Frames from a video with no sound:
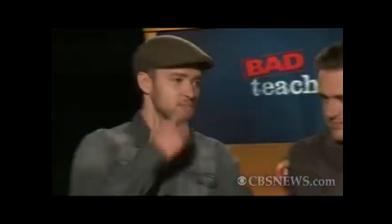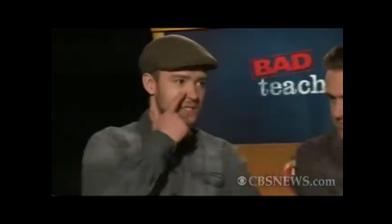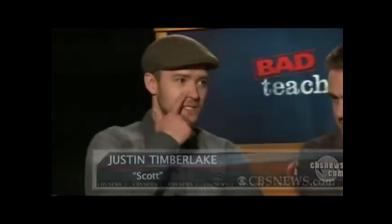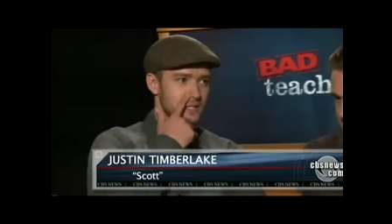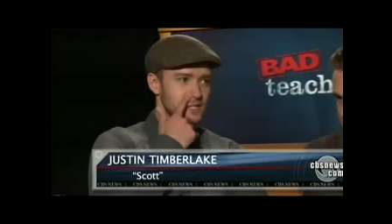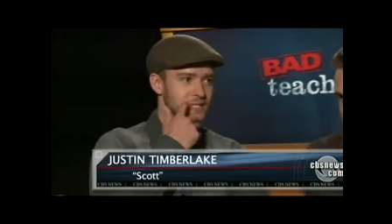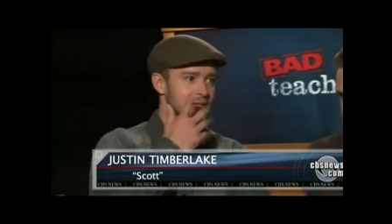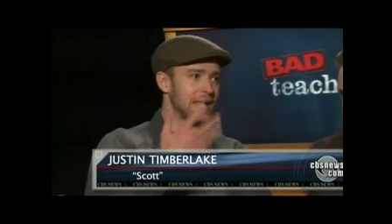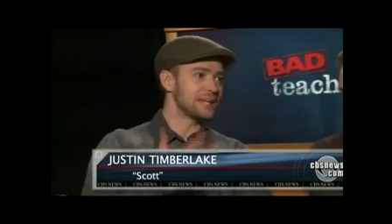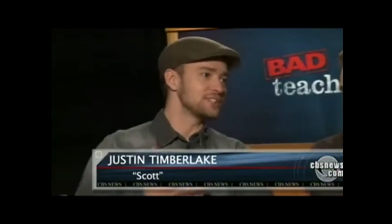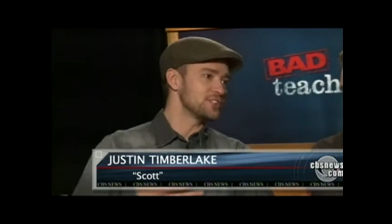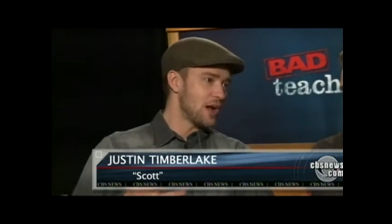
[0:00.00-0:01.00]
because she has a
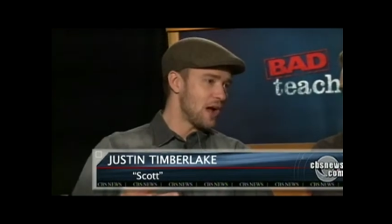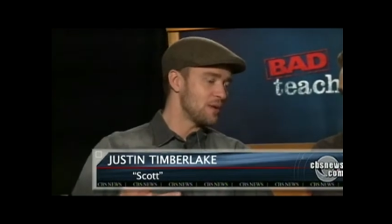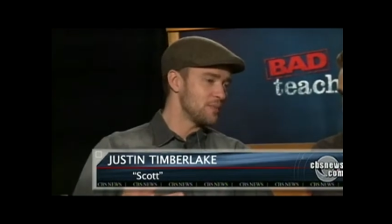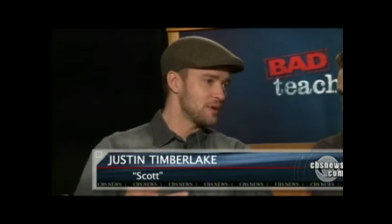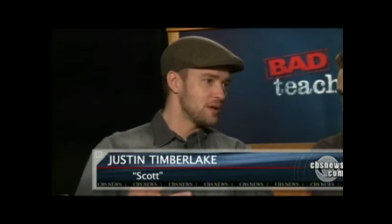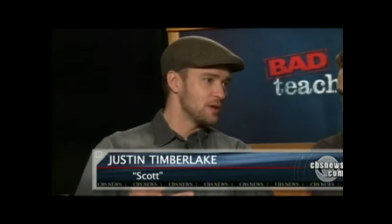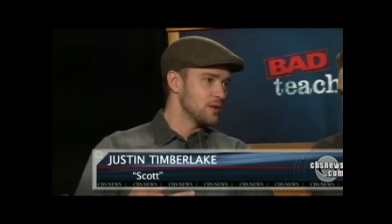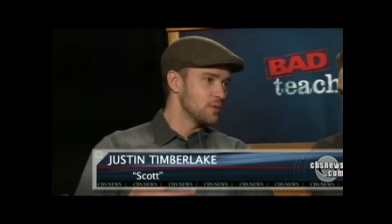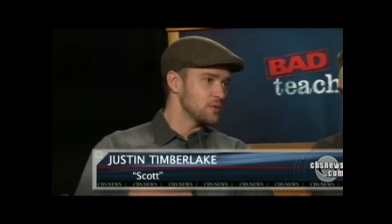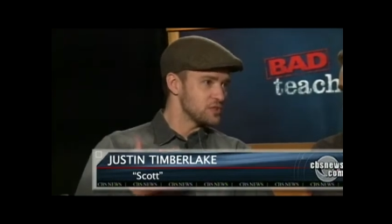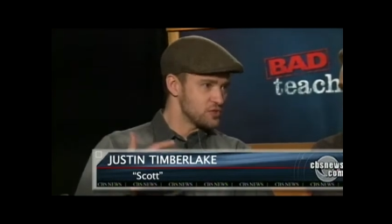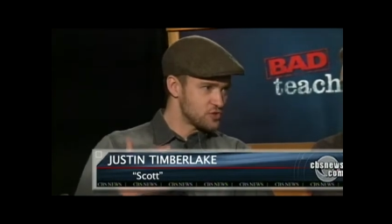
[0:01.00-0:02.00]
night job
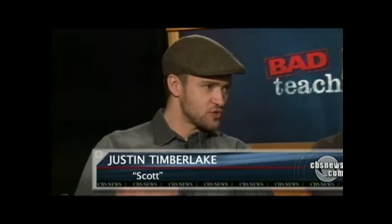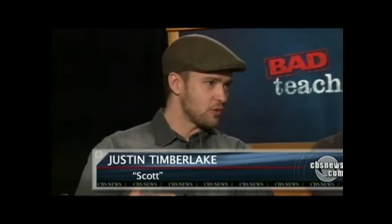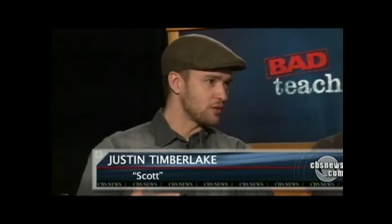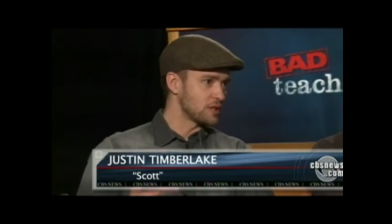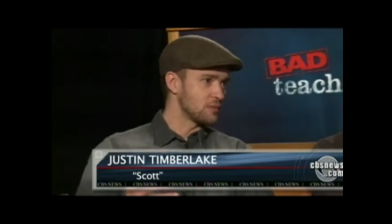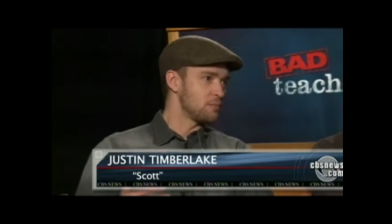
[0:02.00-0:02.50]
which is trolling the